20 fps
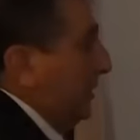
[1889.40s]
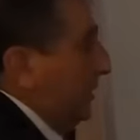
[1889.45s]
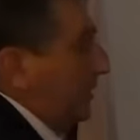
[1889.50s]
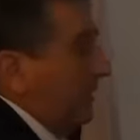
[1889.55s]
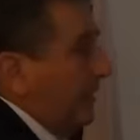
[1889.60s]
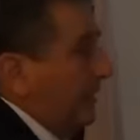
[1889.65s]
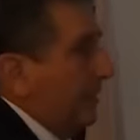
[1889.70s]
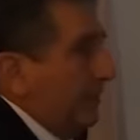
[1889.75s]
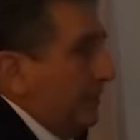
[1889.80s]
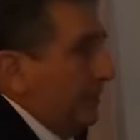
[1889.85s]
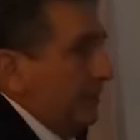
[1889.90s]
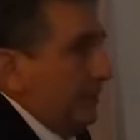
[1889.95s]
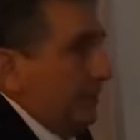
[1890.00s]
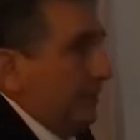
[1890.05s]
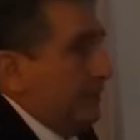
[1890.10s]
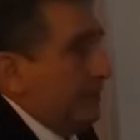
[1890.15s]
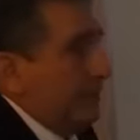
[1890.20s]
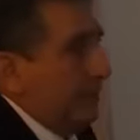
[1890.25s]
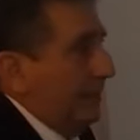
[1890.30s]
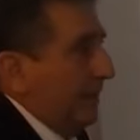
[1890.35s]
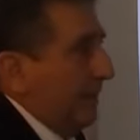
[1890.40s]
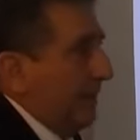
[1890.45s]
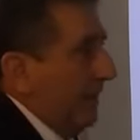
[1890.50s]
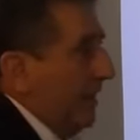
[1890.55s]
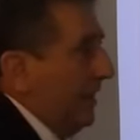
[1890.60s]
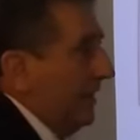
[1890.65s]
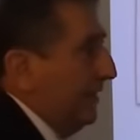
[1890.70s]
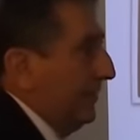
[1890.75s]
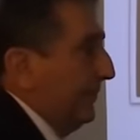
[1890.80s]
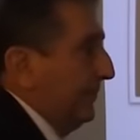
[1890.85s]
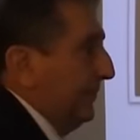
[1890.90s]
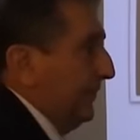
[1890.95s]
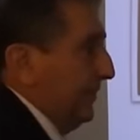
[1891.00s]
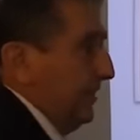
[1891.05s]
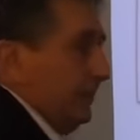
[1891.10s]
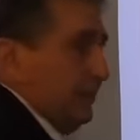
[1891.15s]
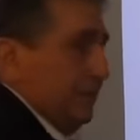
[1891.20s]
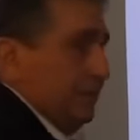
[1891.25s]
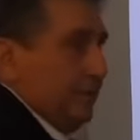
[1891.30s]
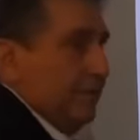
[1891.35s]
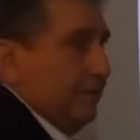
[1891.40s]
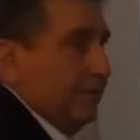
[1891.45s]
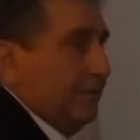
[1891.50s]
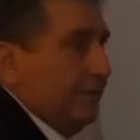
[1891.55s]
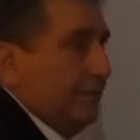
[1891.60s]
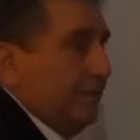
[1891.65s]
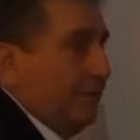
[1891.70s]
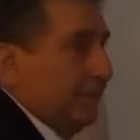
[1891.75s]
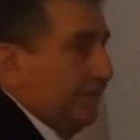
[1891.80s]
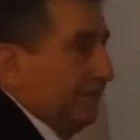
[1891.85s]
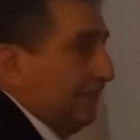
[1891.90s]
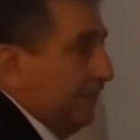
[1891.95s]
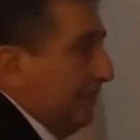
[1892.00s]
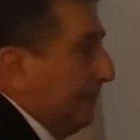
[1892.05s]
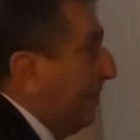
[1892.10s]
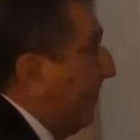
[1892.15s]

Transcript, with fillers: The earth doesn't lie. Go, keep going.